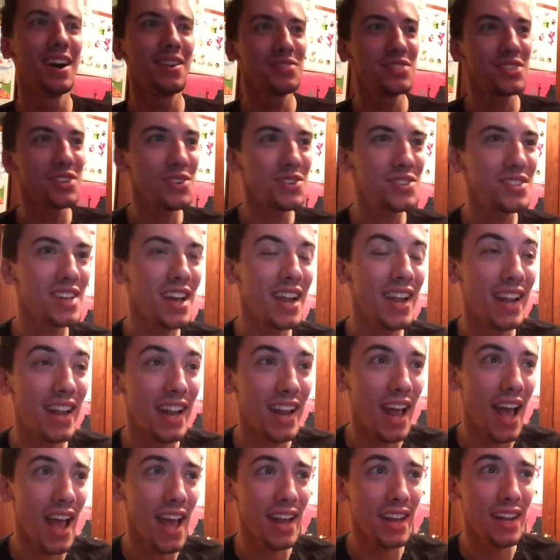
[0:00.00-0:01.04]
I'm so
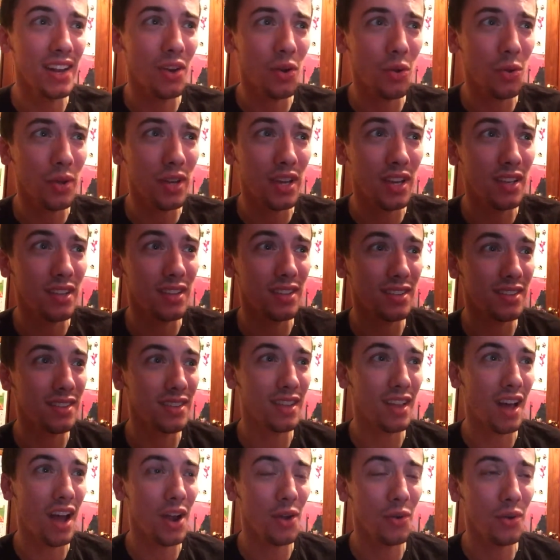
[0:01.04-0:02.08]
excited. And I only
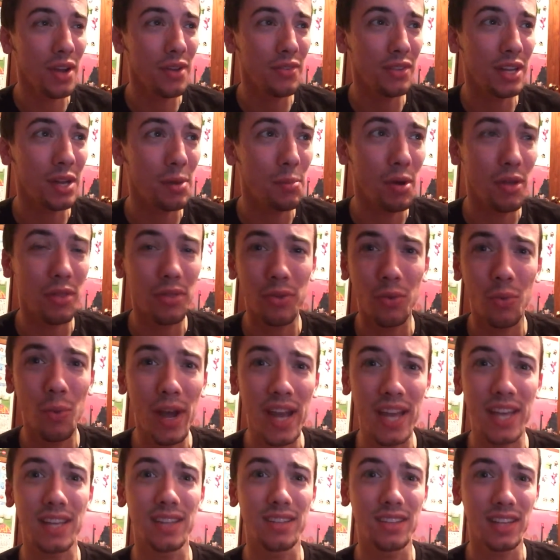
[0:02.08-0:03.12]
have like a month to
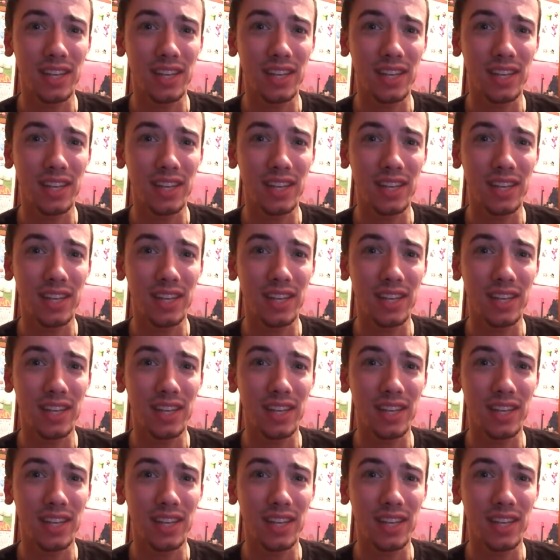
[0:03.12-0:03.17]
wait.